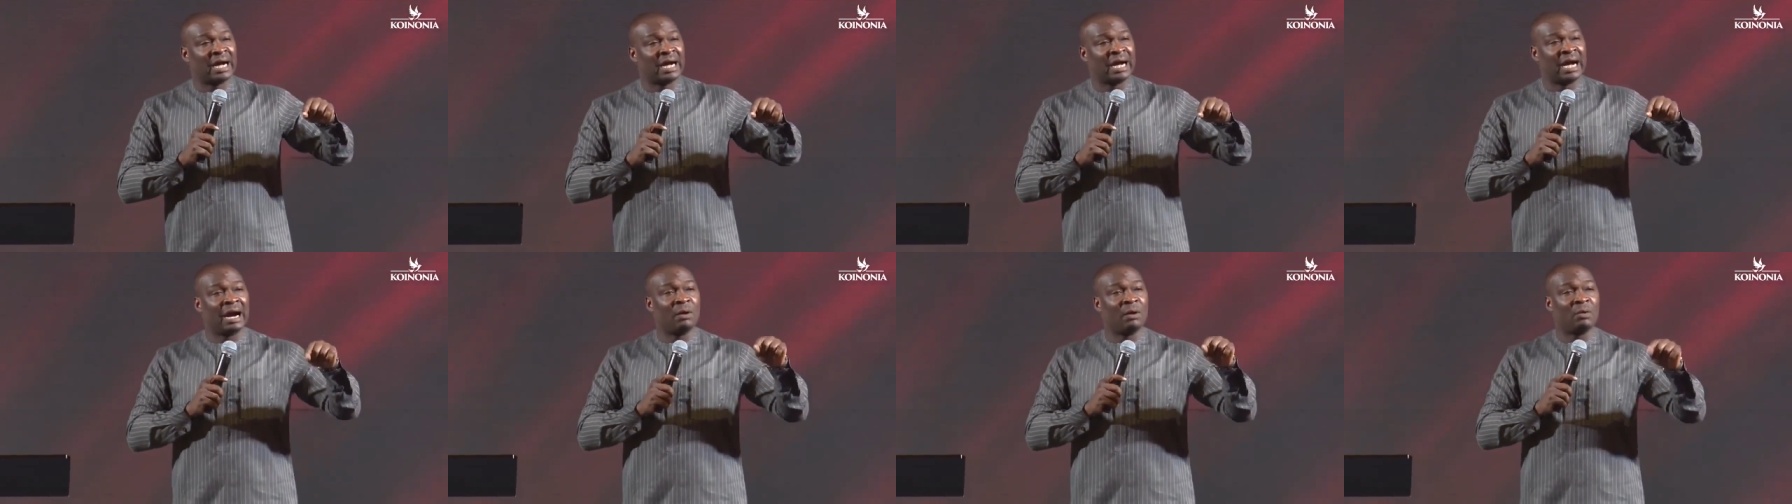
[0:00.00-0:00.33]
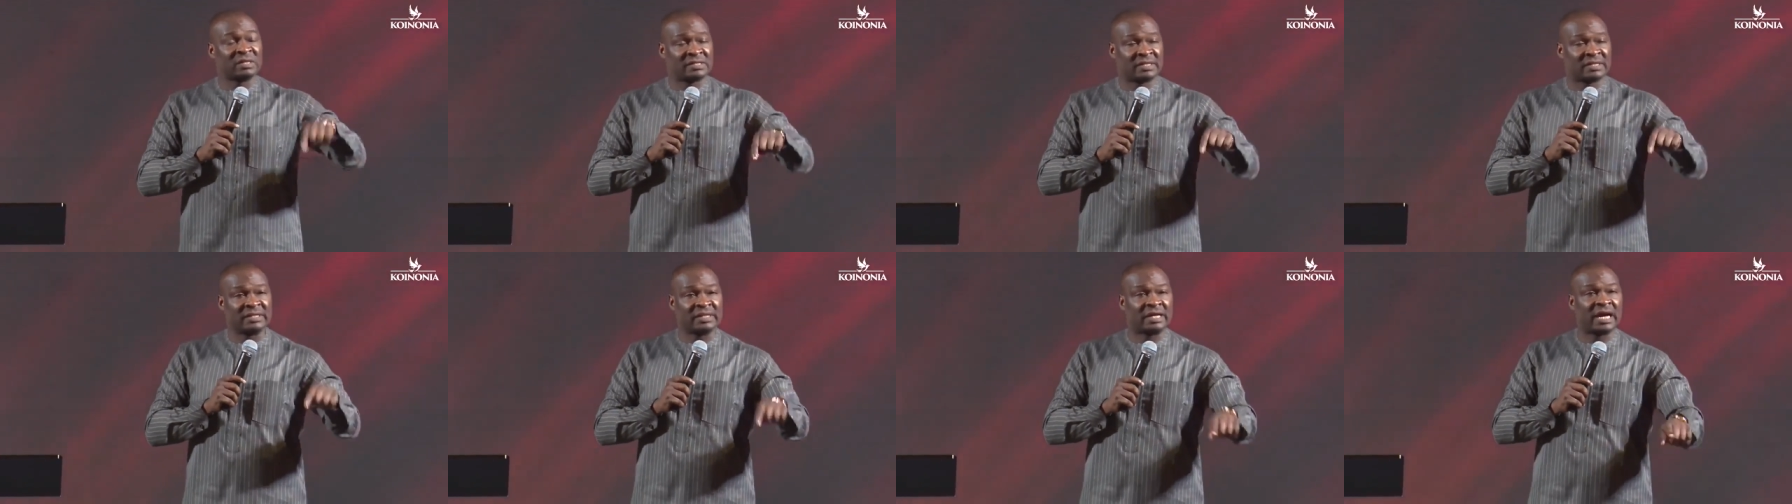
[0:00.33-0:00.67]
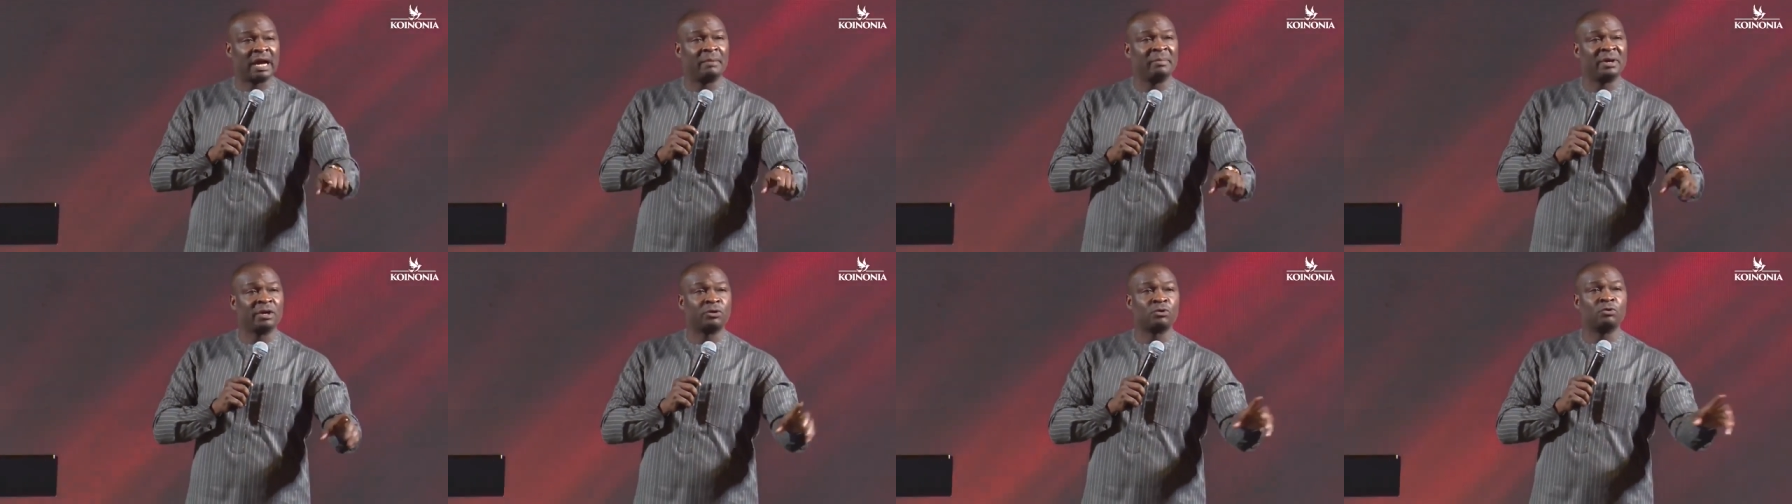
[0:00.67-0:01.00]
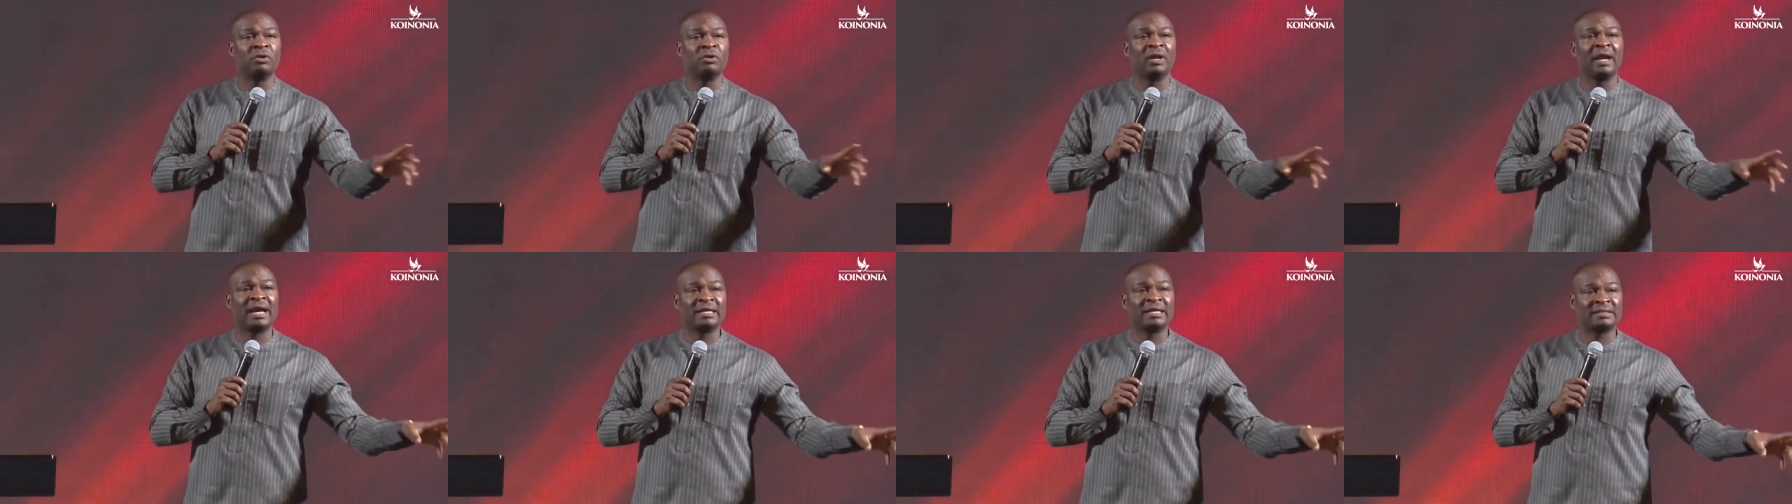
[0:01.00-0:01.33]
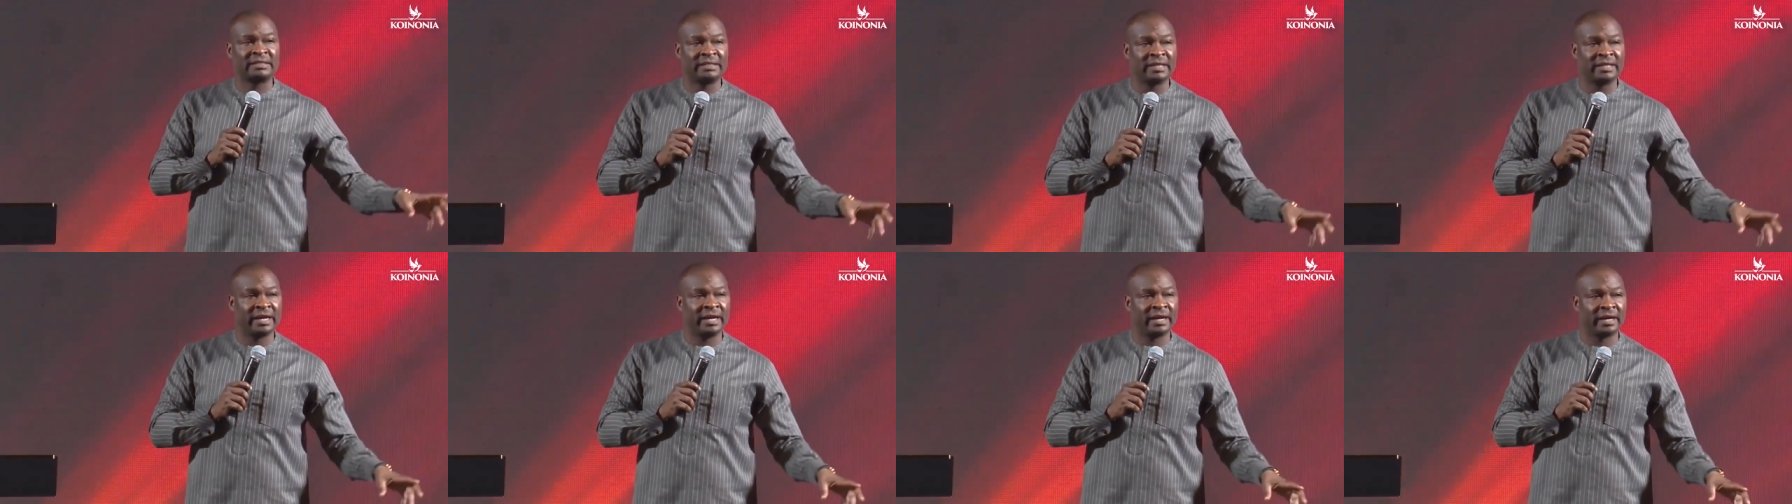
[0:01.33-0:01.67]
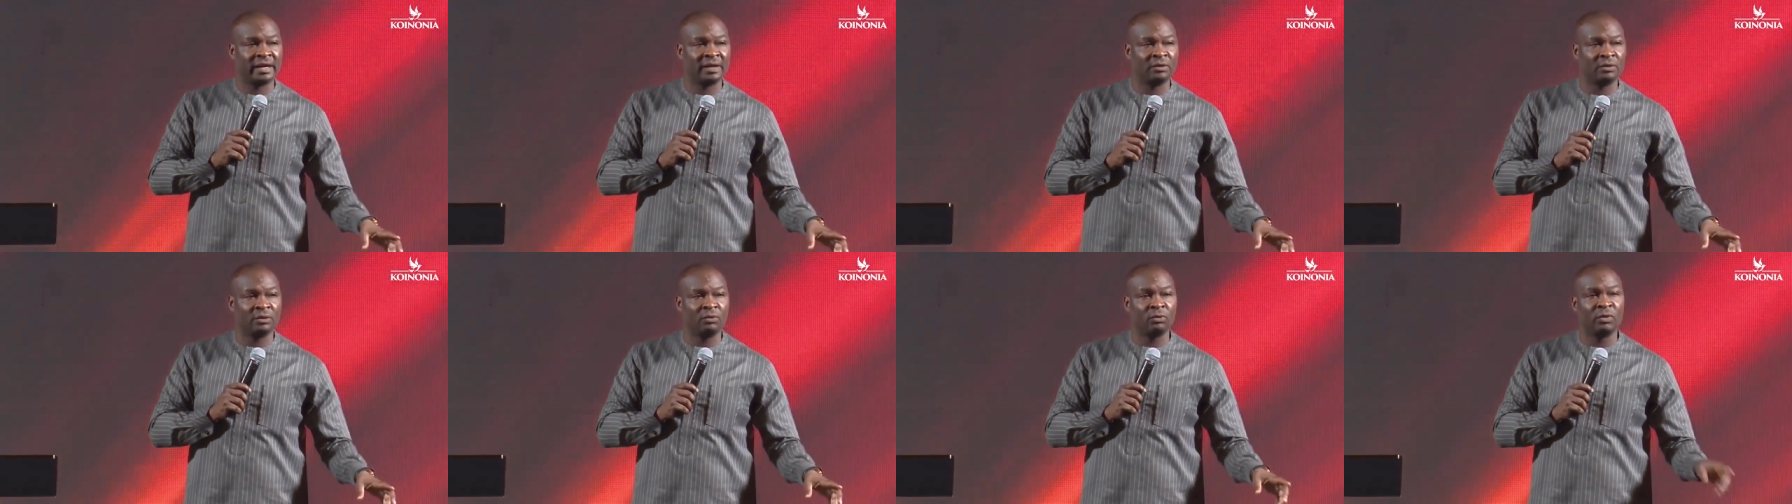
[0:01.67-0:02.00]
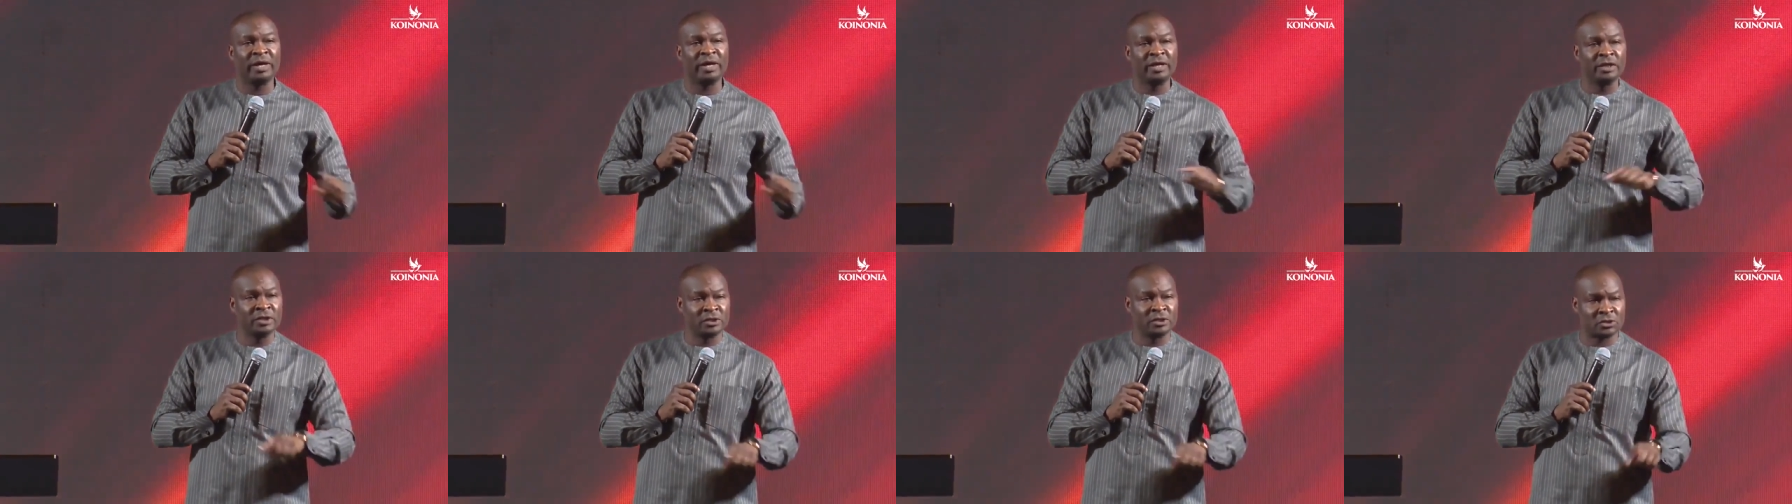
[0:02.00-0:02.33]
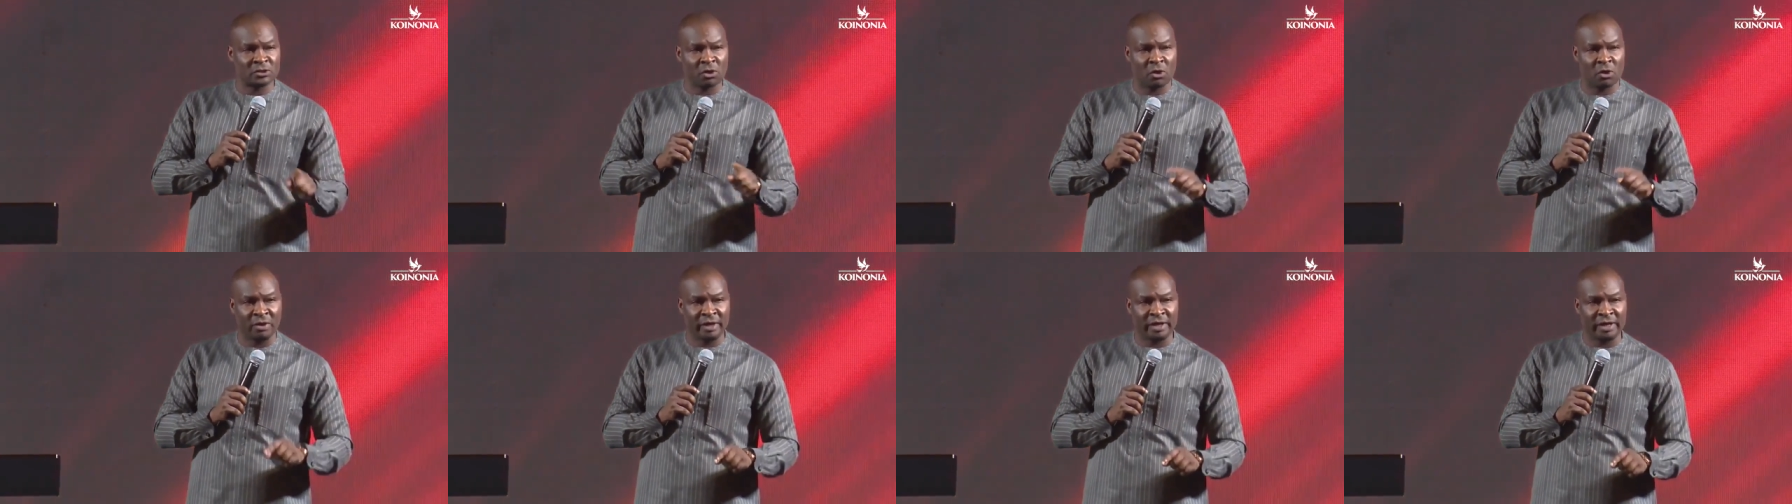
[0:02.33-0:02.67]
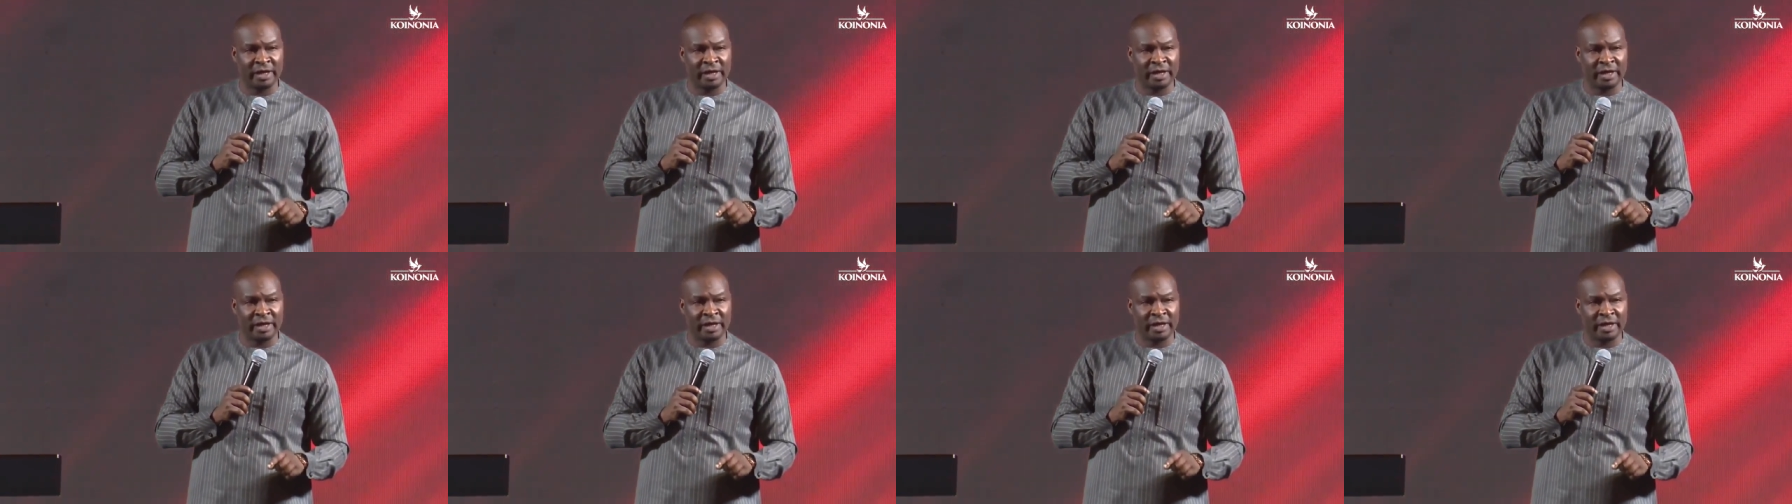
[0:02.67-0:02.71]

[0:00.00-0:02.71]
I was in Cameroon last year. When this song